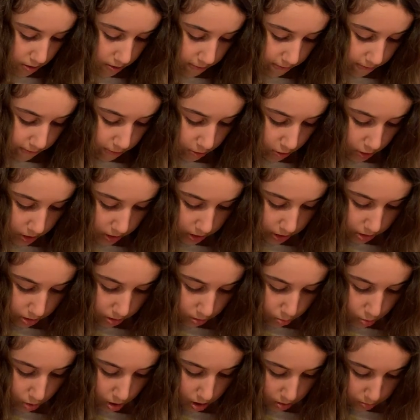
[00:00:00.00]
For a
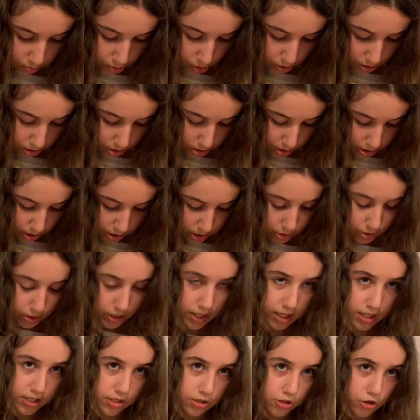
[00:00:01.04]
little wobble, you could
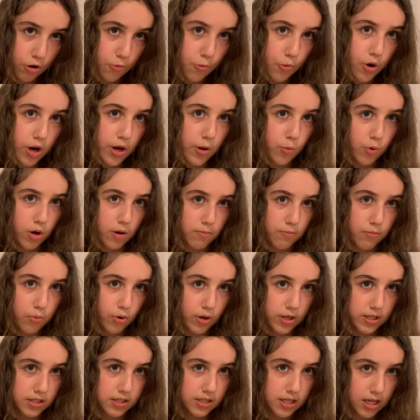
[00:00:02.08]
get 0.1
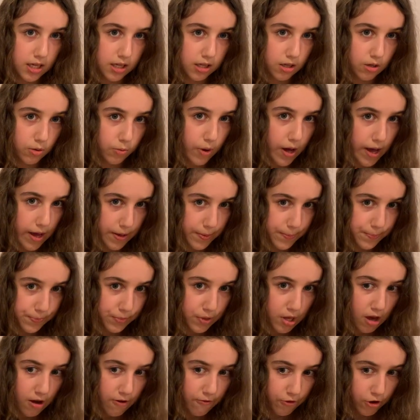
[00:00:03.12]
points taken away.
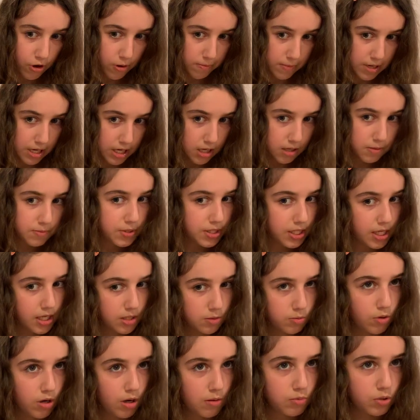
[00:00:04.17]
For a
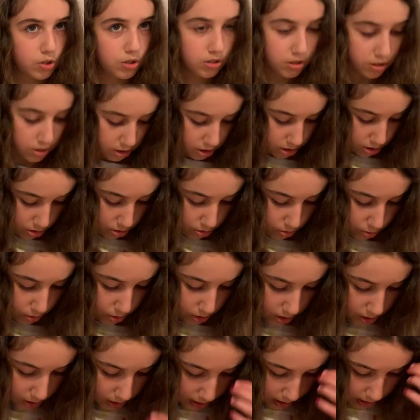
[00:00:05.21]
medium-sized wobble, you
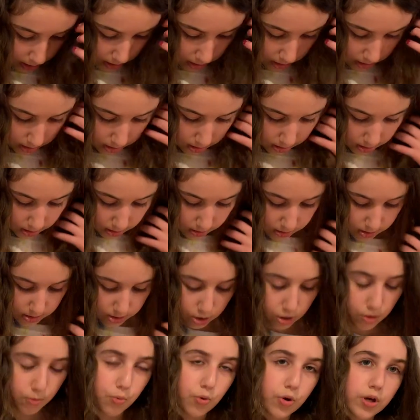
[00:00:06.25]
could get
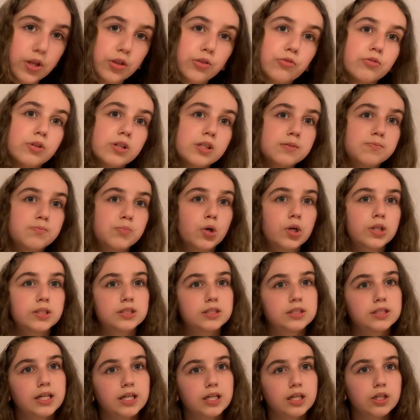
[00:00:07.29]
0.3 points
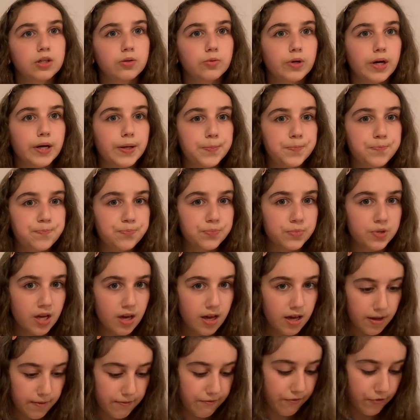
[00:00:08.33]
taken away.
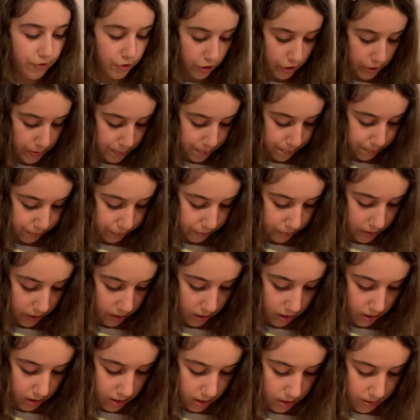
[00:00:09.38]
And for
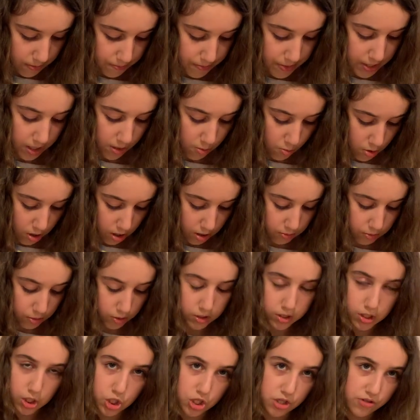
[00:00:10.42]
a big wobble,
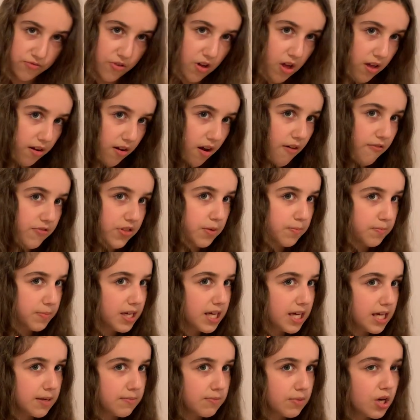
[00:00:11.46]
such as falling off the
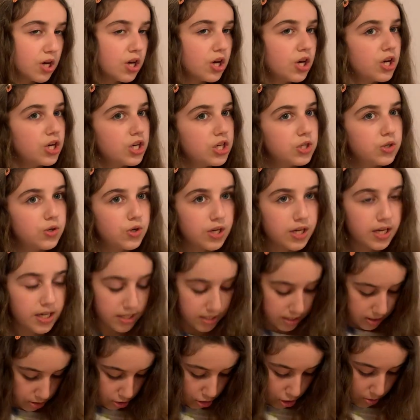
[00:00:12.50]
beam, you could
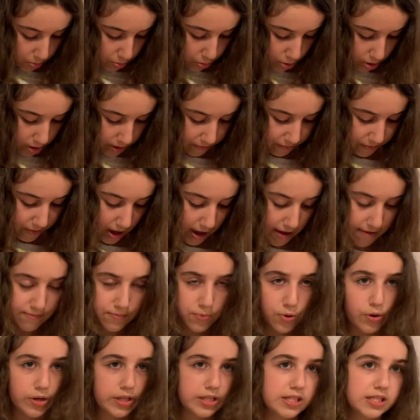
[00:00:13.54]
get 0.5
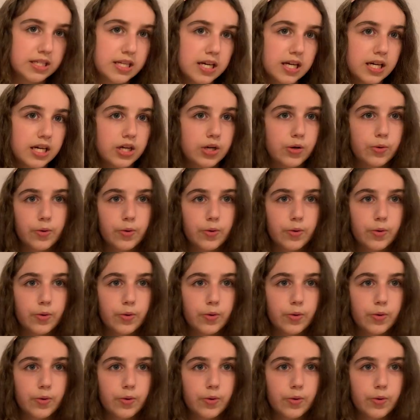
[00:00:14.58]
points taken